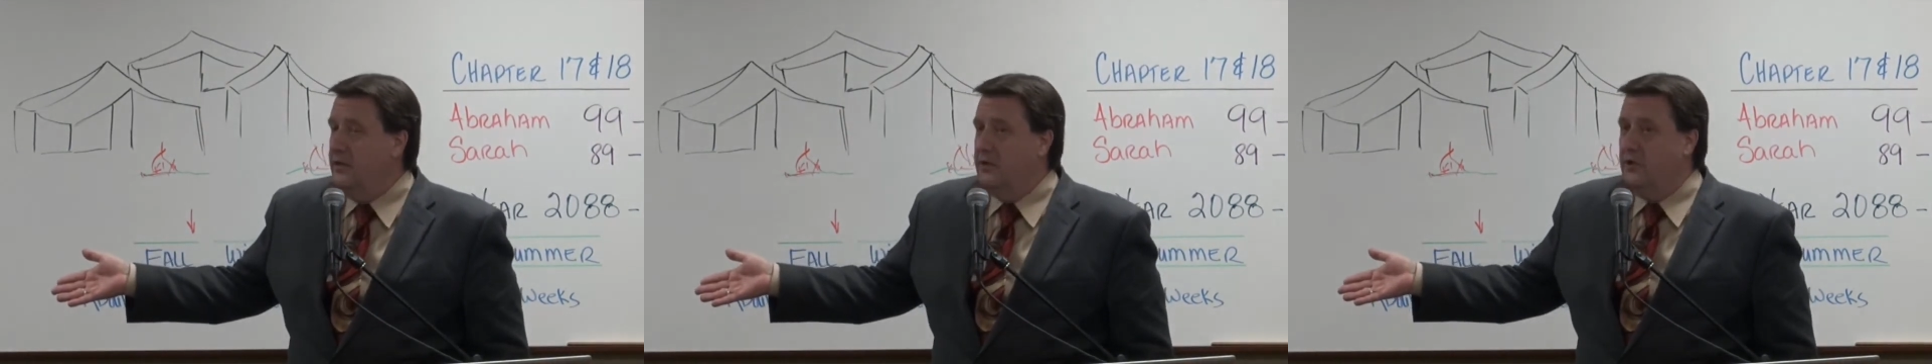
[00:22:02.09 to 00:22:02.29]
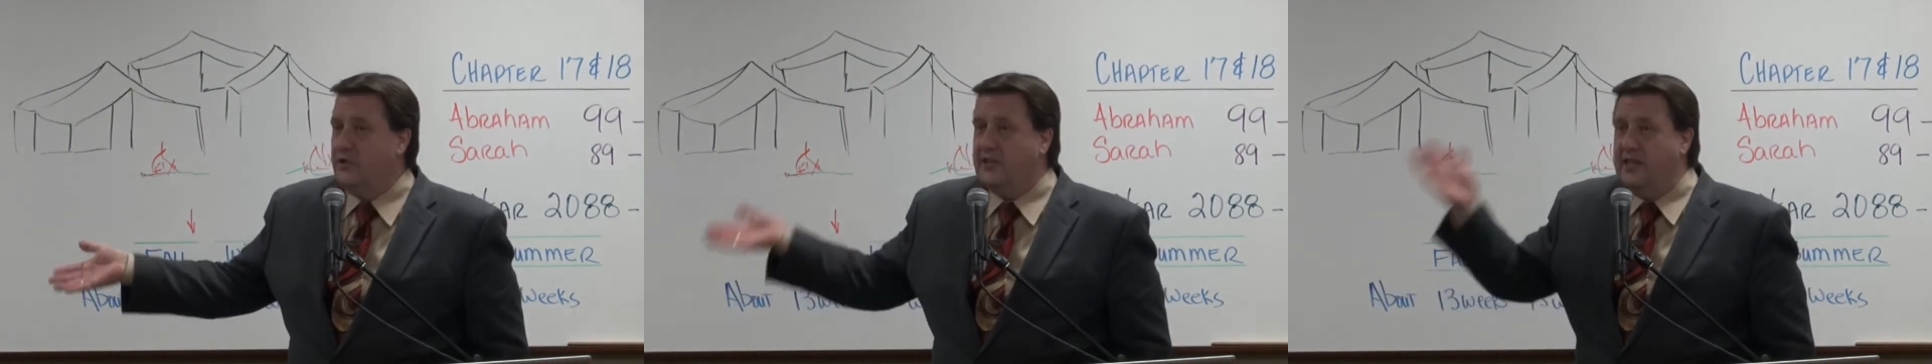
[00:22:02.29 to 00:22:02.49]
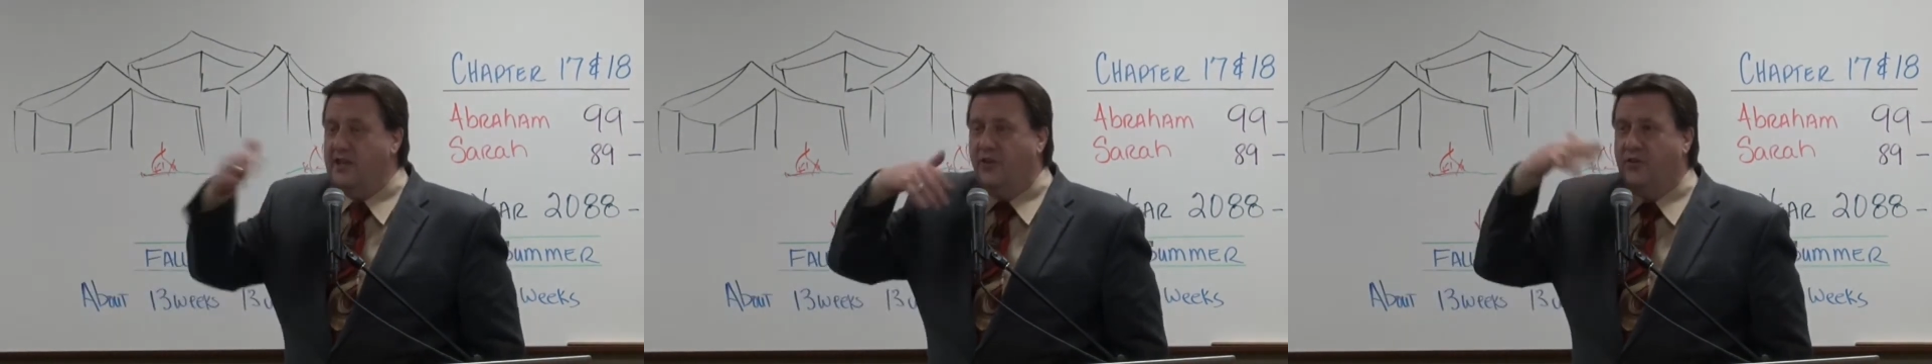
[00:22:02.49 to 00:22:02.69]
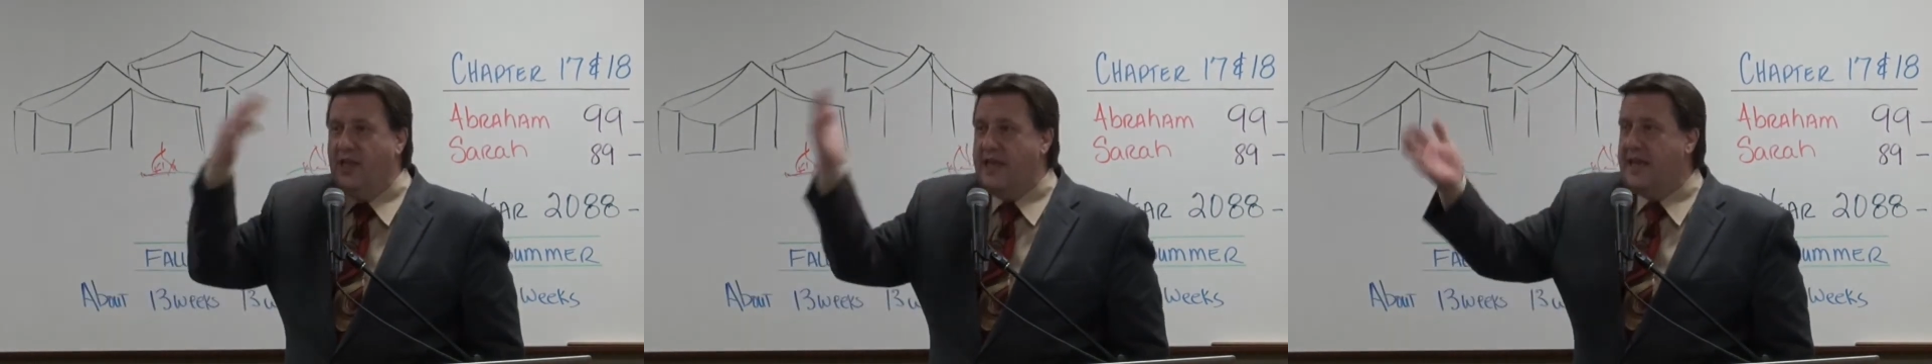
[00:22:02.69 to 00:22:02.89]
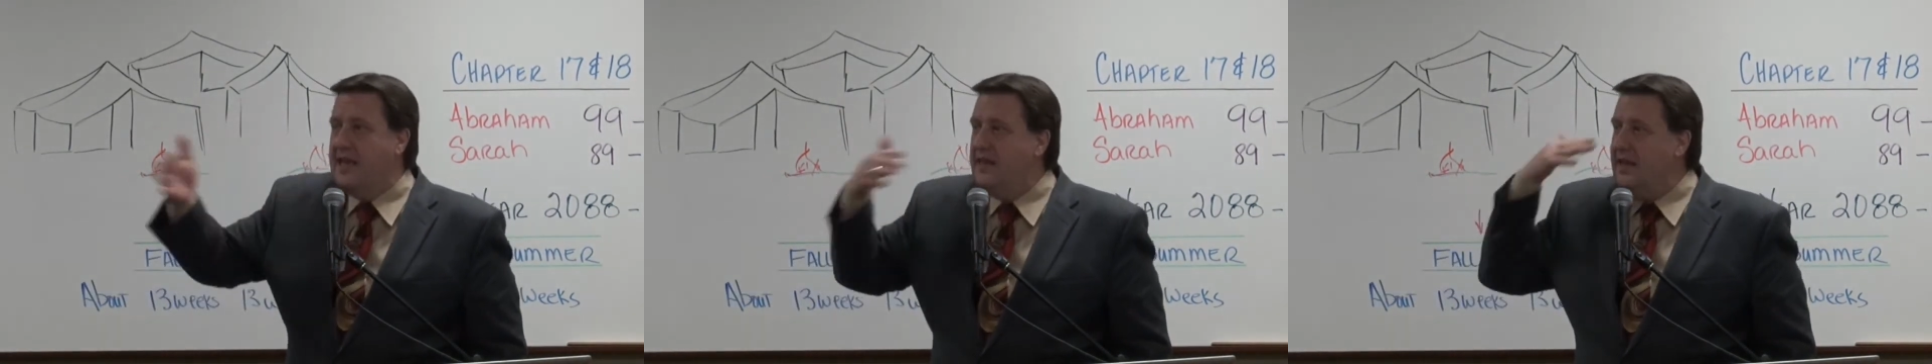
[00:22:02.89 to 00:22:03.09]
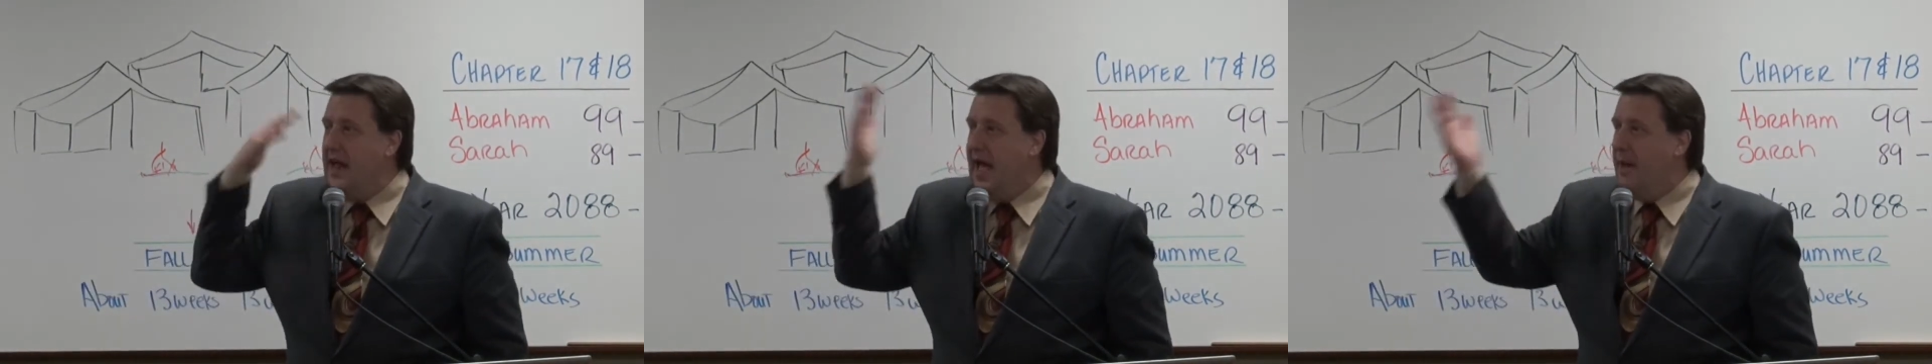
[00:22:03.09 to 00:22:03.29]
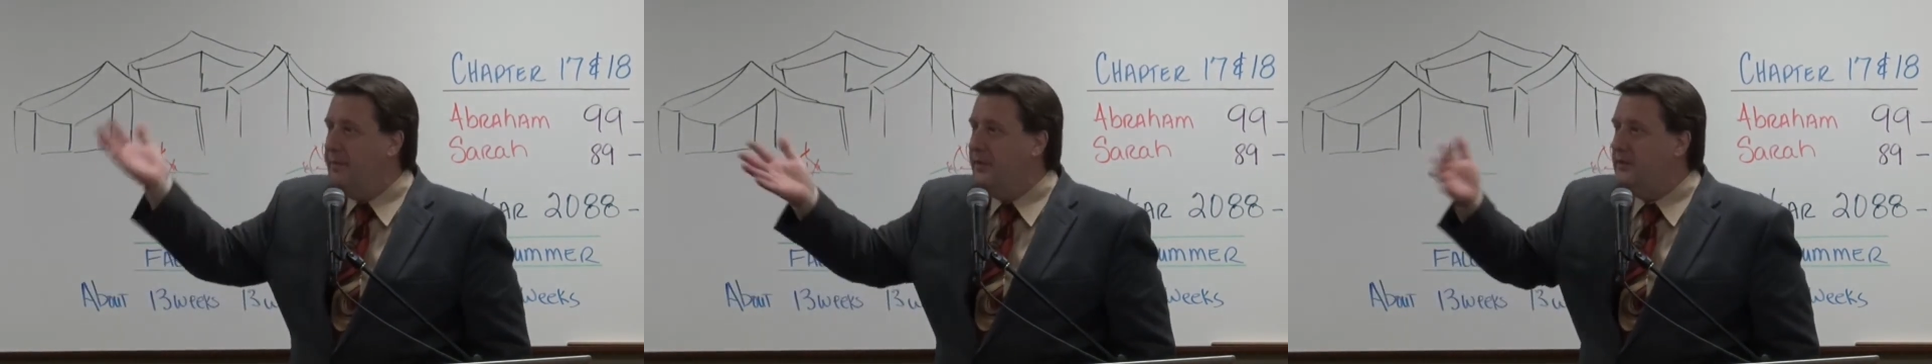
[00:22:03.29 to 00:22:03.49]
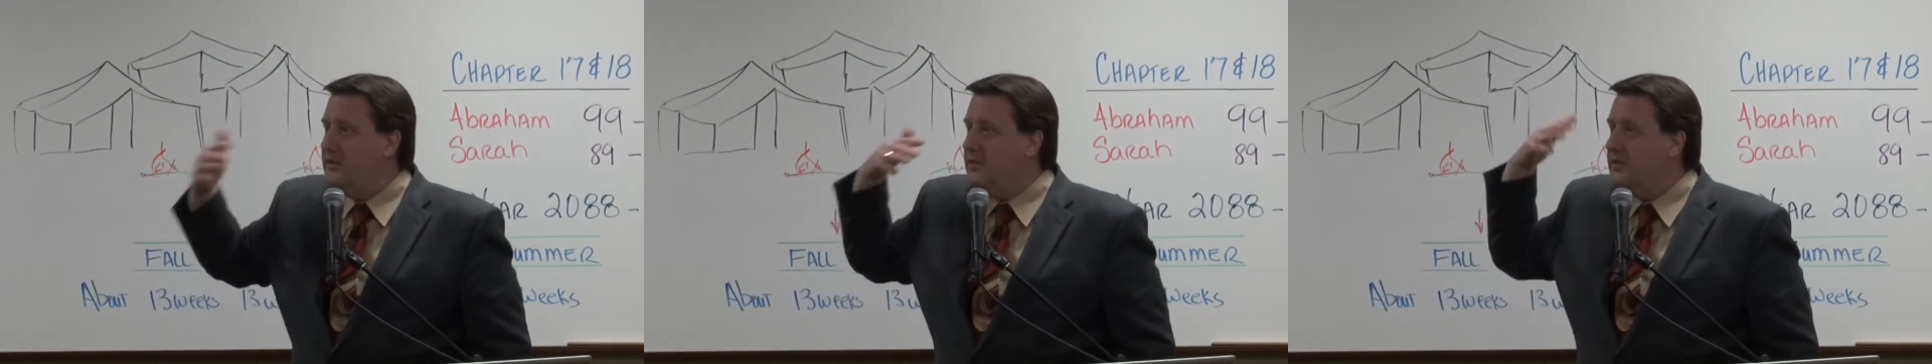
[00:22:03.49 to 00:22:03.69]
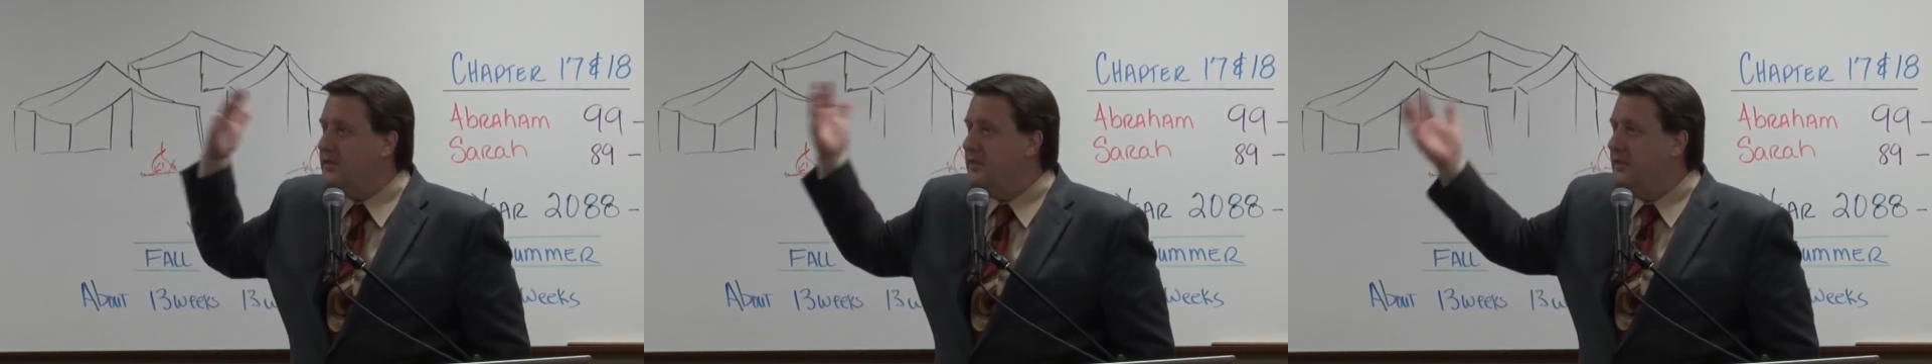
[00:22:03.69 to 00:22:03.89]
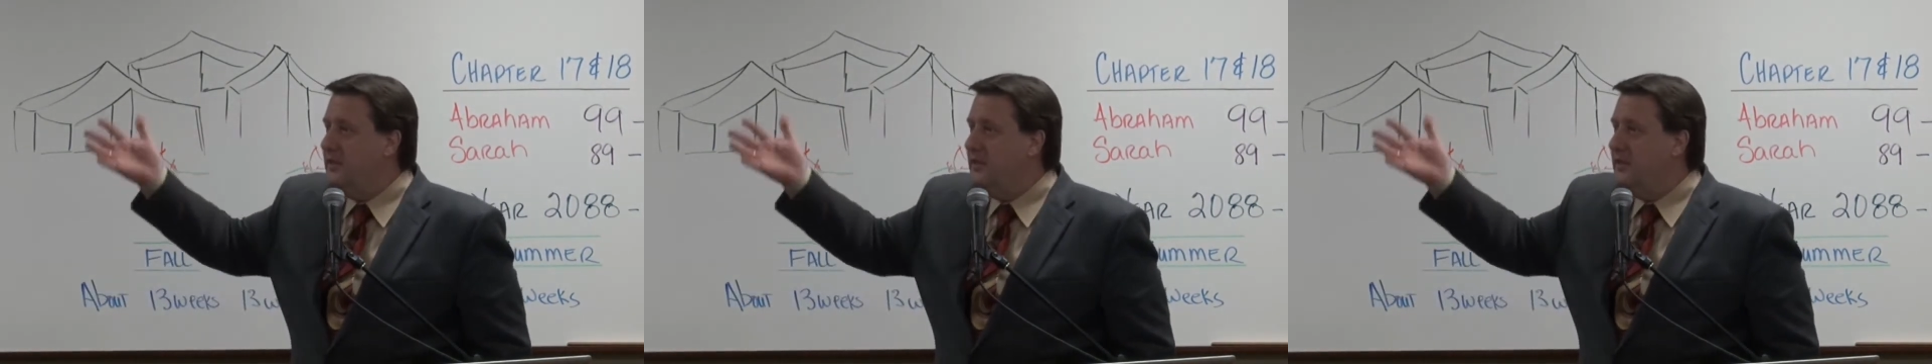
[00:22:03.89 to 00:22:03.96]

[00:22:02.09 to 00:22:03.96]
You see the thinking that happens?